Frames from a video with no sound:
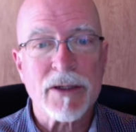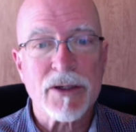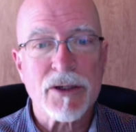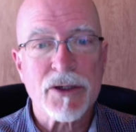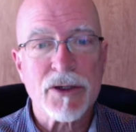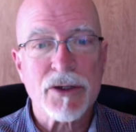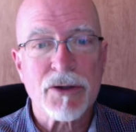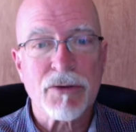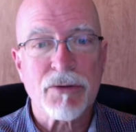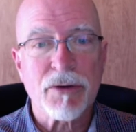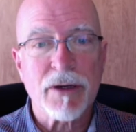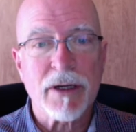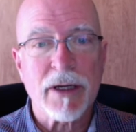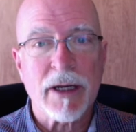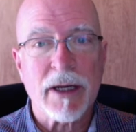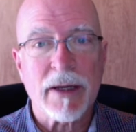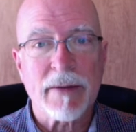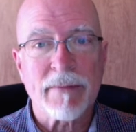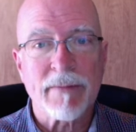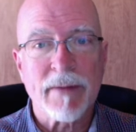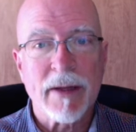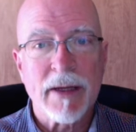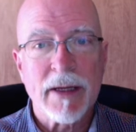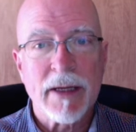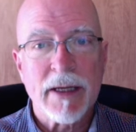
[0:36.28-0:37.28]

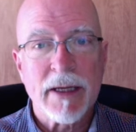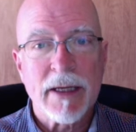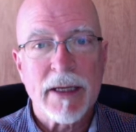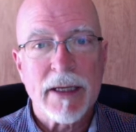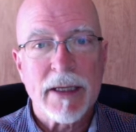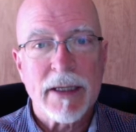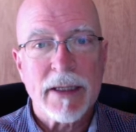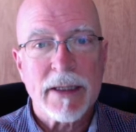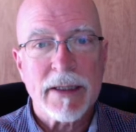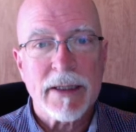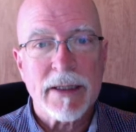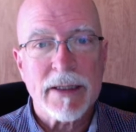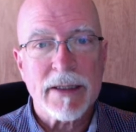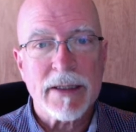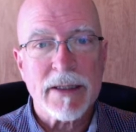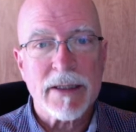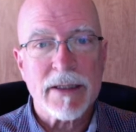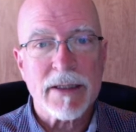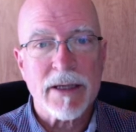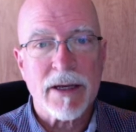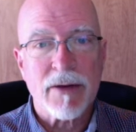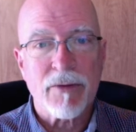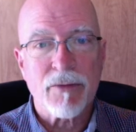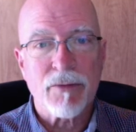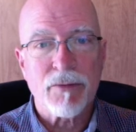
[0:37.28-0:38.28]
screening. This
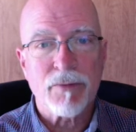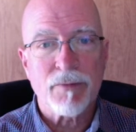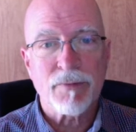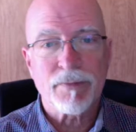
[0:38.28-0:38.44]
is a